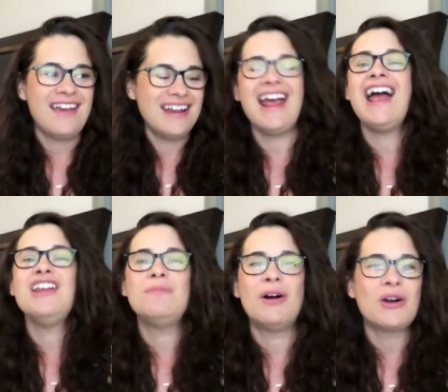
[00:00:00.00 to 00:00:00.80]
in
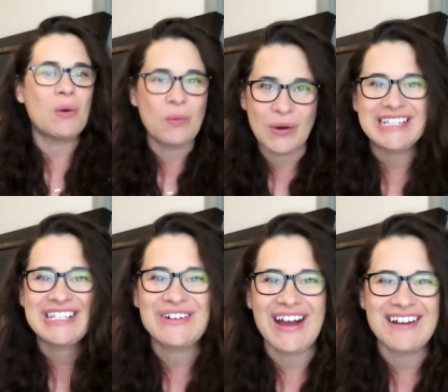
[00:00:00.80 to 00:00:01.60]
any book
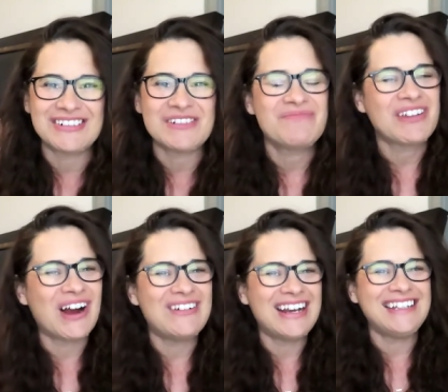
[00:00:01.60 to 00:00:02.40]
whatsoever.
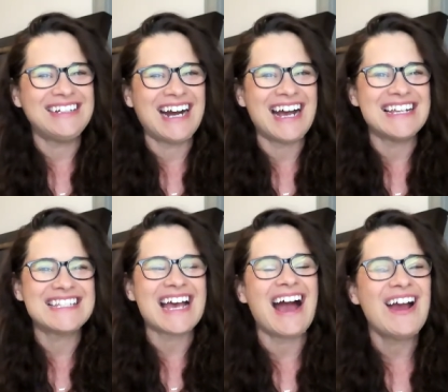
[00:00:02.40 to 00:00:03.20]
Alright you guys,
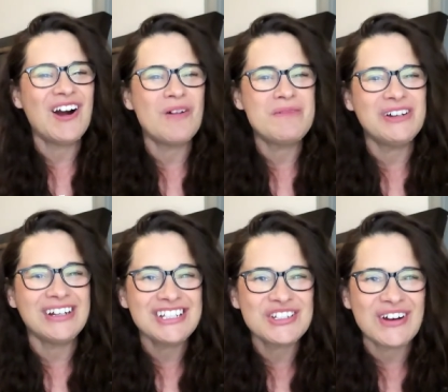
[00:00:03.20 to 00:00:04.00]
I hope you
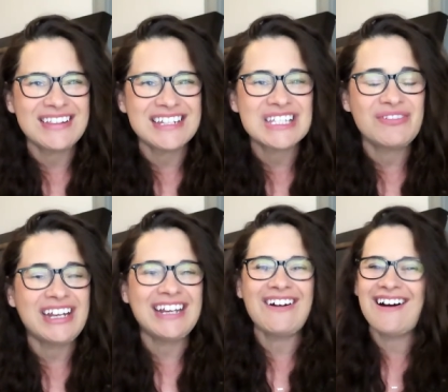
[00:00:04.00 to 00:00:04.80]
enjoyed this
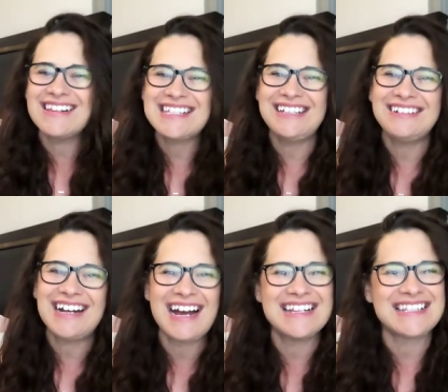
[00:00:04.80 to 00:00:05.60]
video. I'll see you
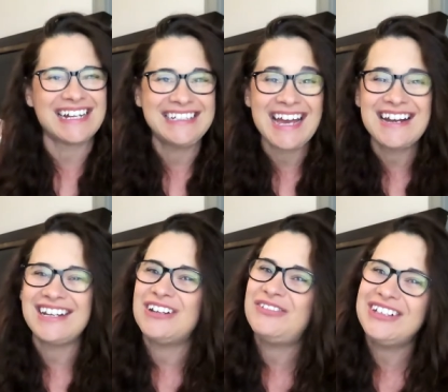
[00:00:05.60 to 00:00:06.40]
guys again
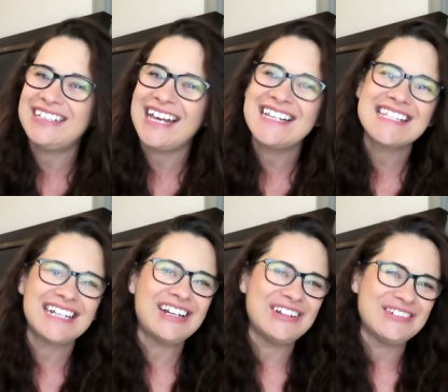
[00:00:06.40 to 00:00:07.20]
in a few days
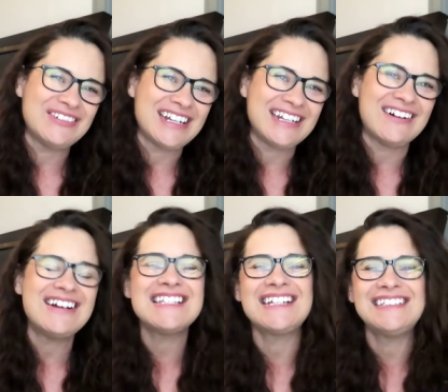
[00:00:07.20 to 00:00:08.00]
in a new video.
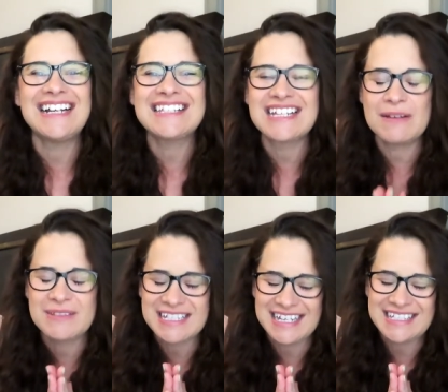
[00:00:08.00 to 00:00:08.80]
Until next time,
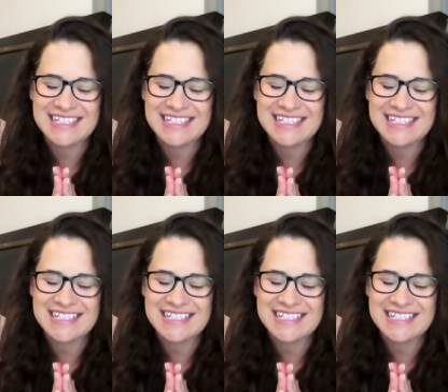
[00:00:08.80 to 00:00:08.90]
stay